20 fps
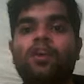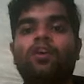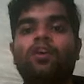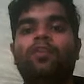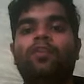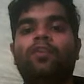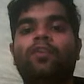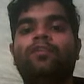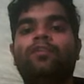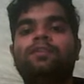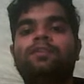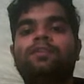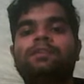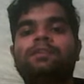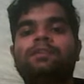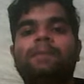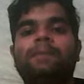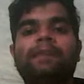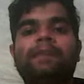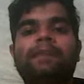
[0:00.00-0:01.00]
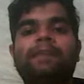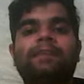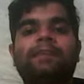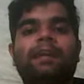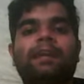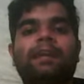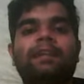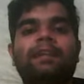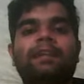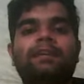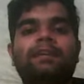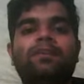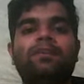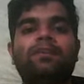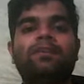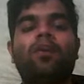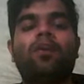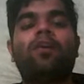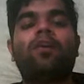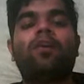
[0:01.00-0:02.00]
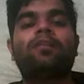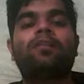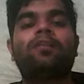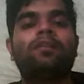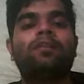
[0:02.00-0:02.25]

So this is basically your.